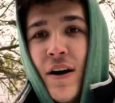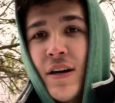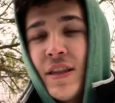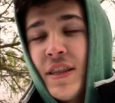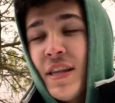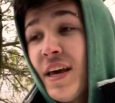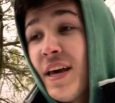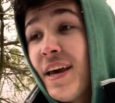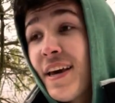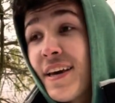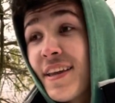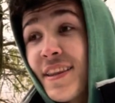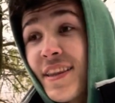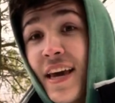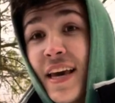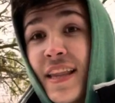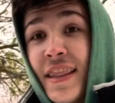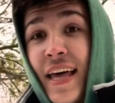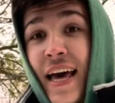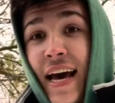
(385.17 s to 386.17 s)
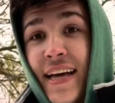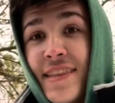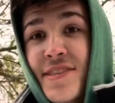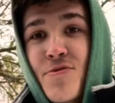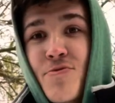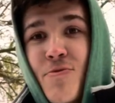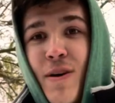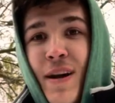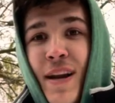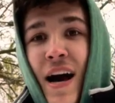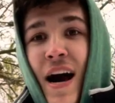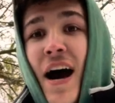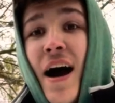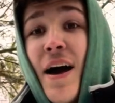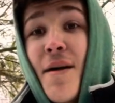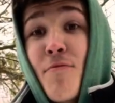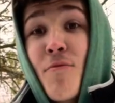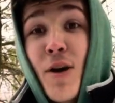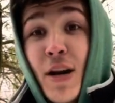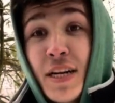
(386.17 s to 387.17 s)
And, and that's when
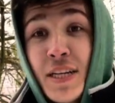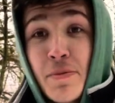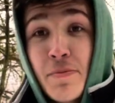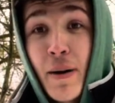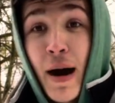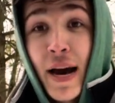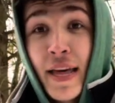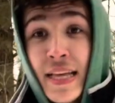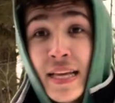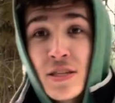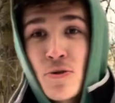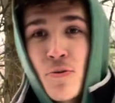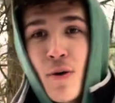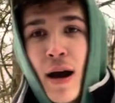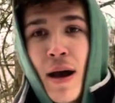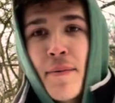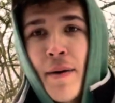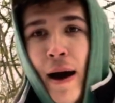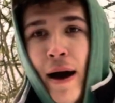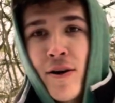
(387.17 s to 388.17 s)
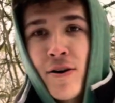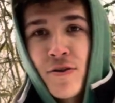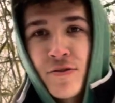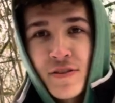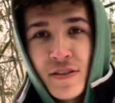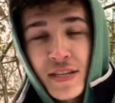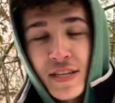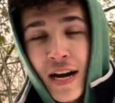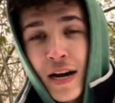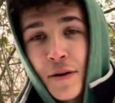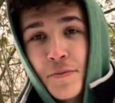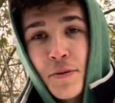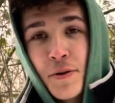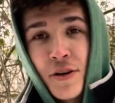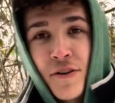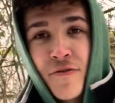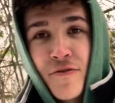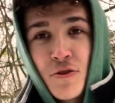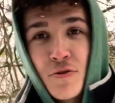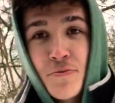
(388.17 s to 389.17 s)
I'm waiting to buy. That's why I'm out of the stock
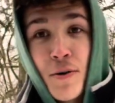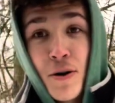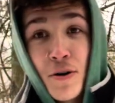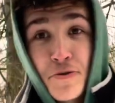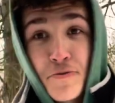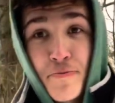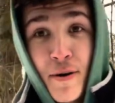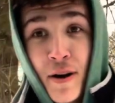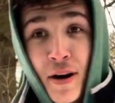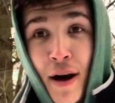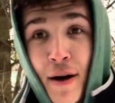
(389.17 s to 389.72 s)
market for the most part.